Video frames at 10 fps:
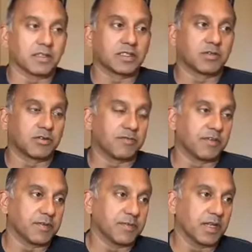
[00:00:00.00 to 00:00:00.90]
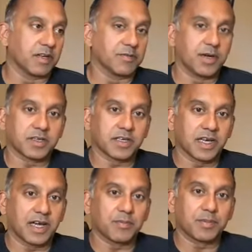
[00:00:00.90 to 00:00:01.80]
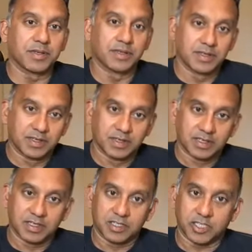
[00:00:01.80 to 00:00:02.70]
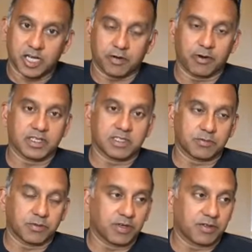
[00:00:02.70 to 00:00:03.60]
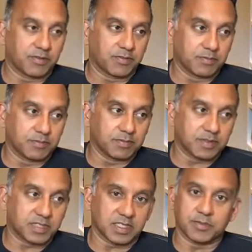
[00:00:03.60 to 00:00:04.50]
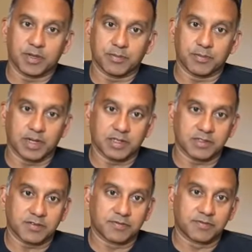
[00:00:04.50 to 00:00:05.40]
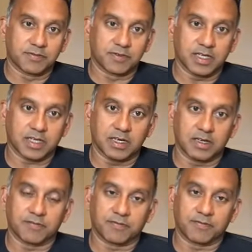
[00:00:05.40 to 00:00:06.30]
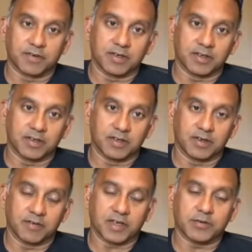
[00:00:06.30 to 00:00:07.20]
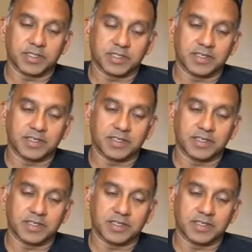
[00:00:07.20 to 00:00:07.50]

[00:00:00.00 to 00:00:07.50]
250 million of market cap generated with £6 million of equity.